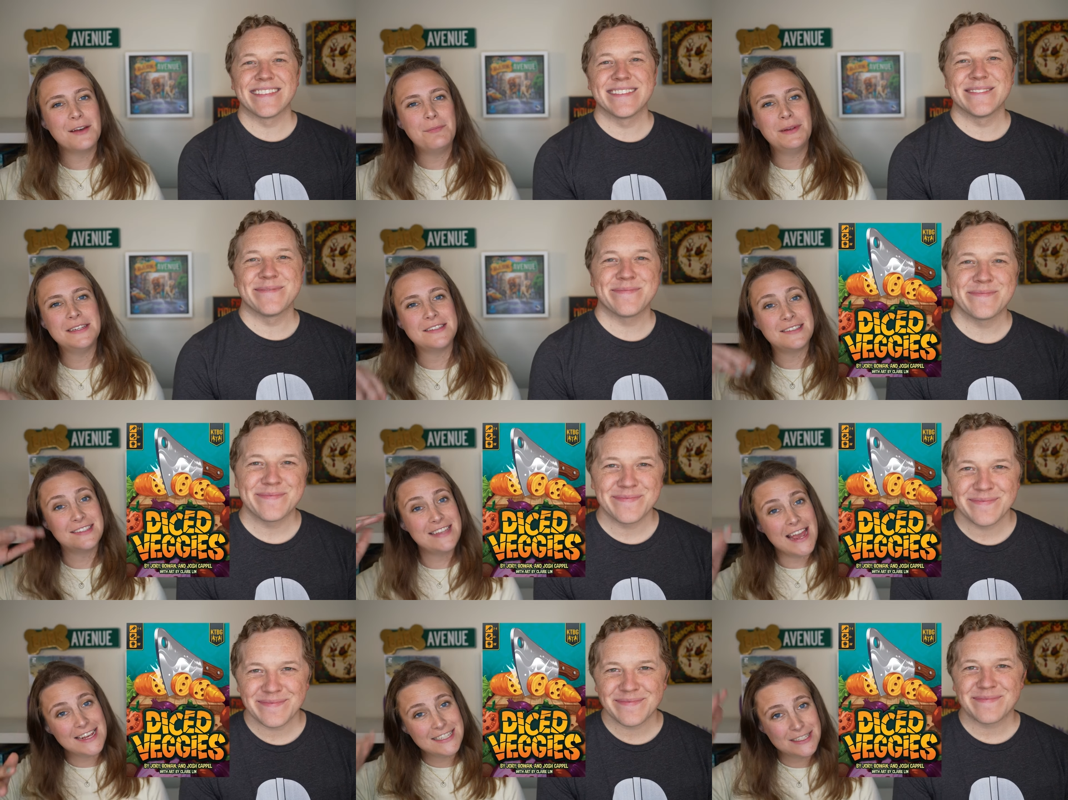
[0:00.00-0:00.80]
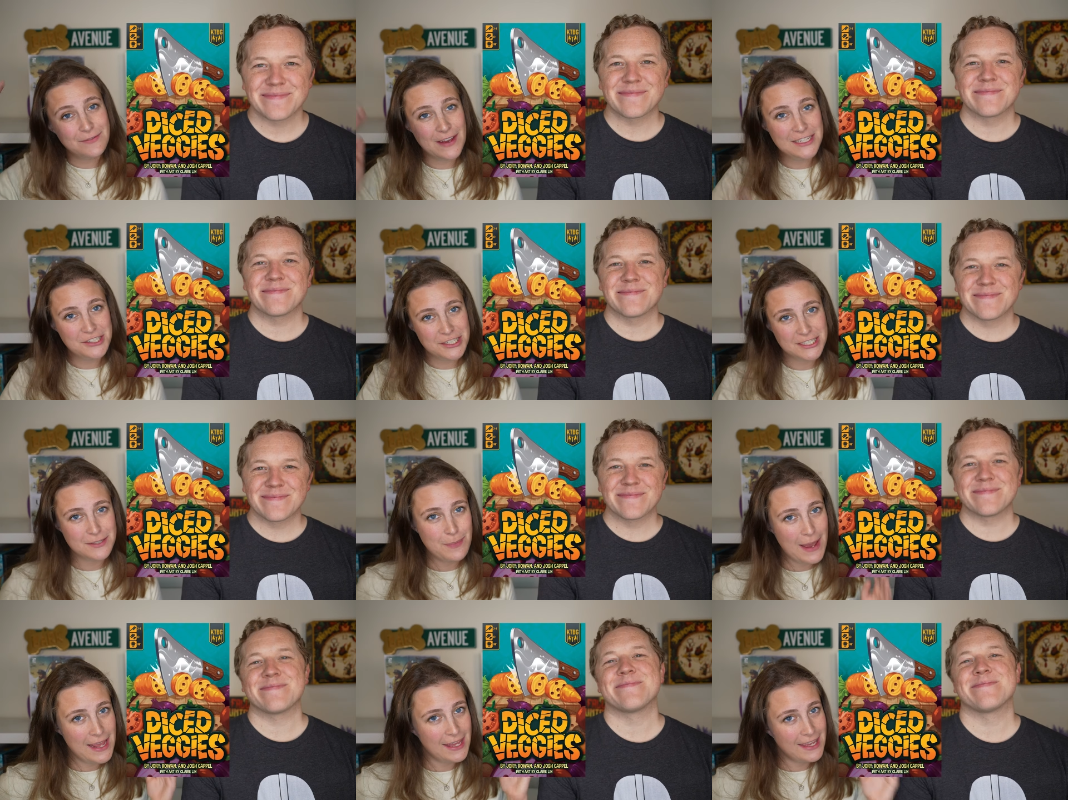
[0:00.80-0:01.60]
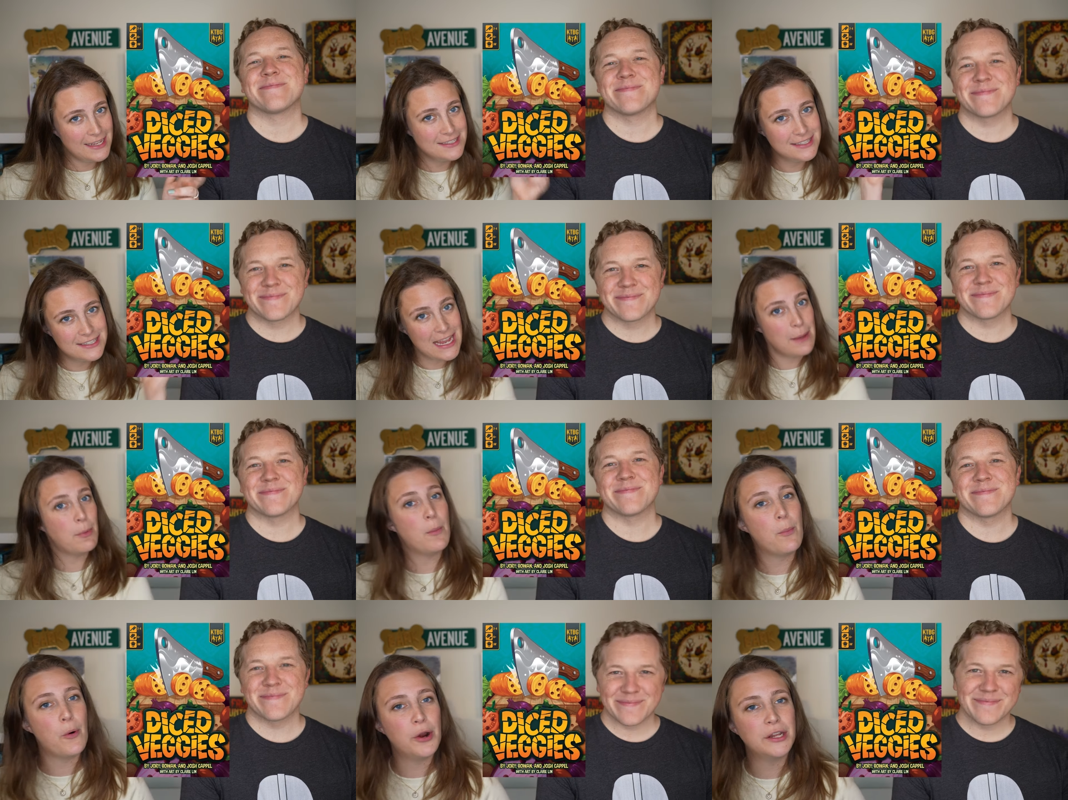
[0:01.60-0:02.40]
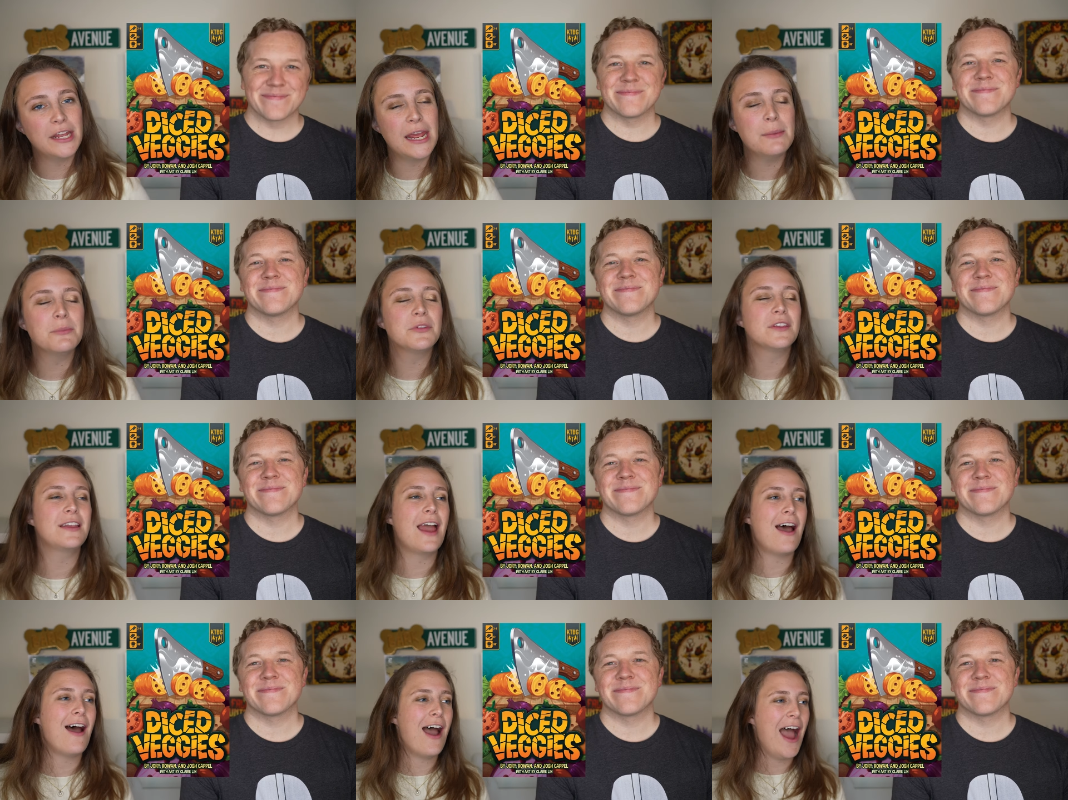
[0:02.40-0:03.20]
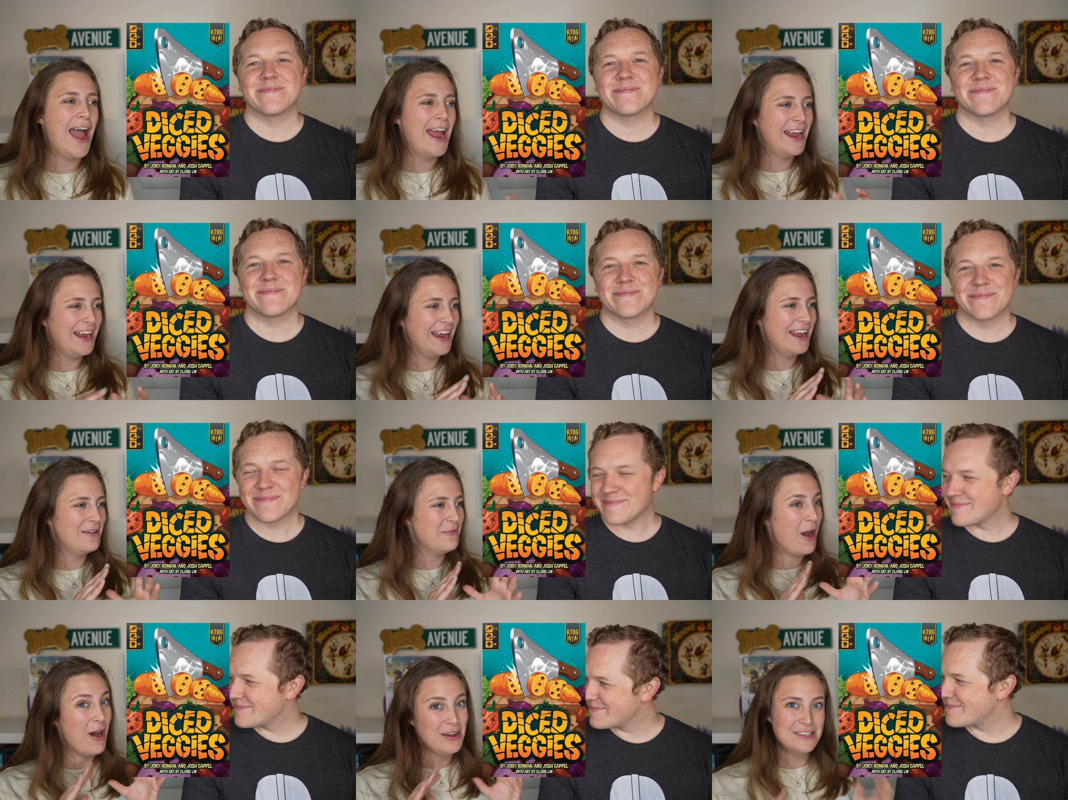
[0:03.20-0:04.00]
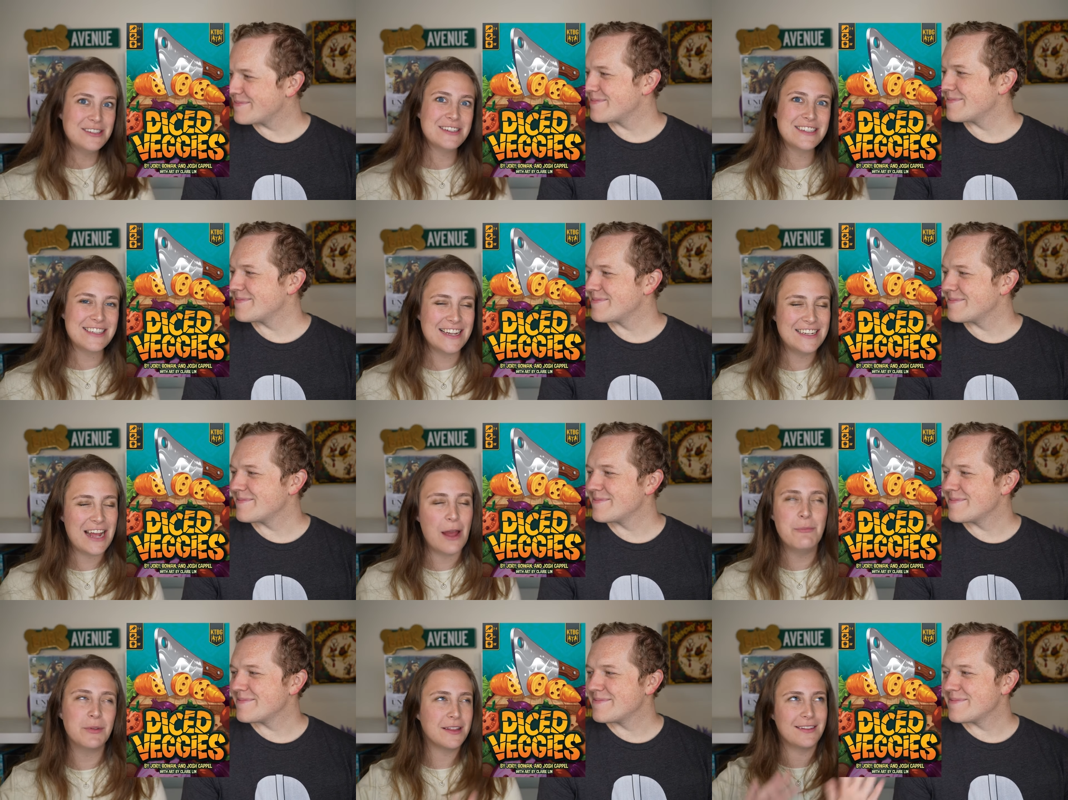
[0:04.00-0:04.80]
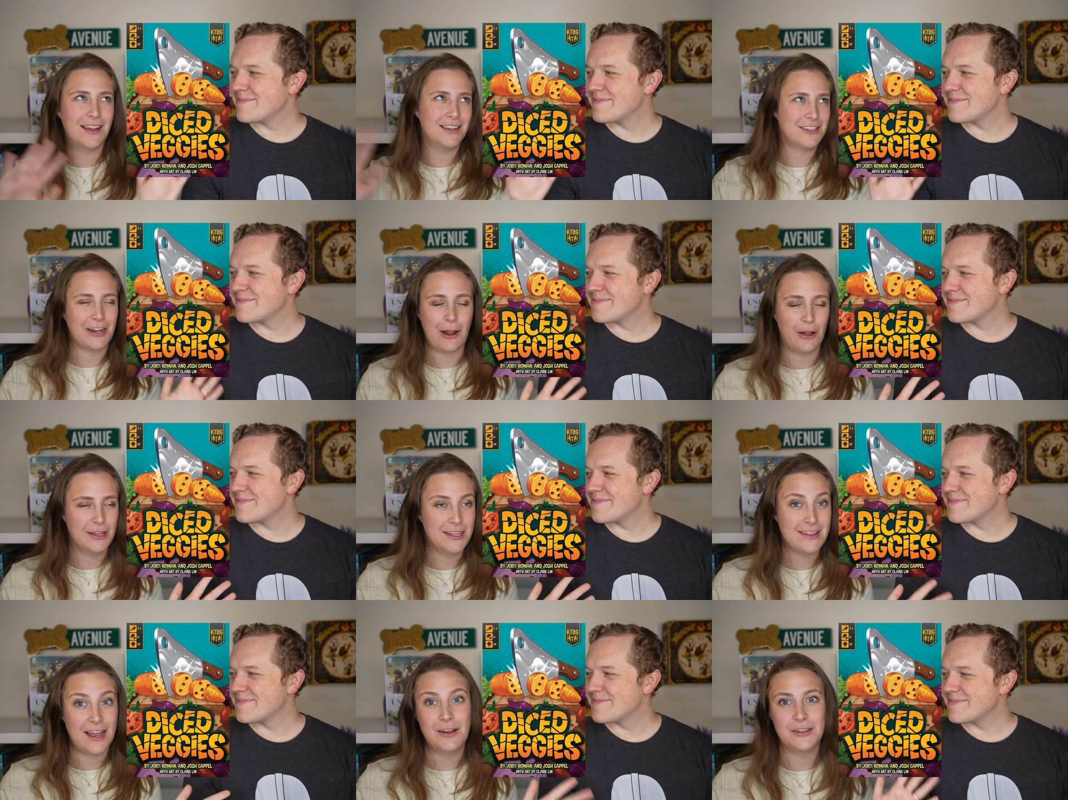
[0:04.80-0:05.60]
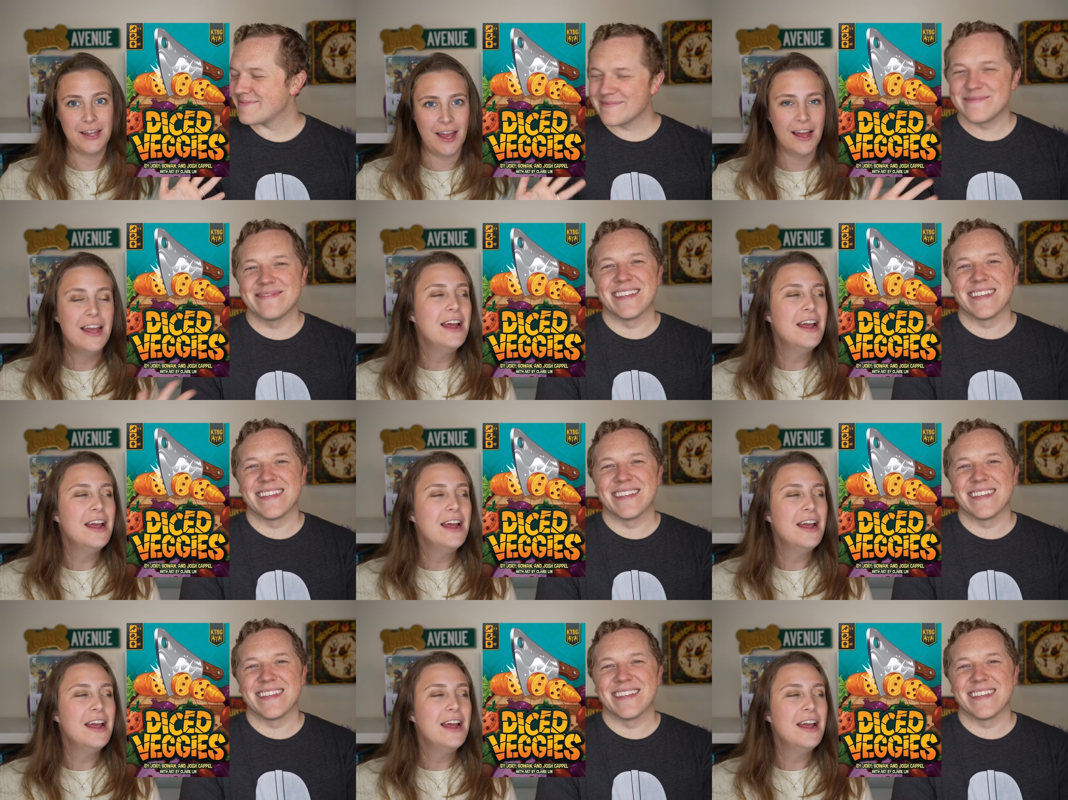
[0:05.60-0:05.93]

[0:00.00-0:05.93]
Speaker 1: up is Diced Veggies by Kids Table Board Games. Now I am also excited. I'm excited to check all these out, duh.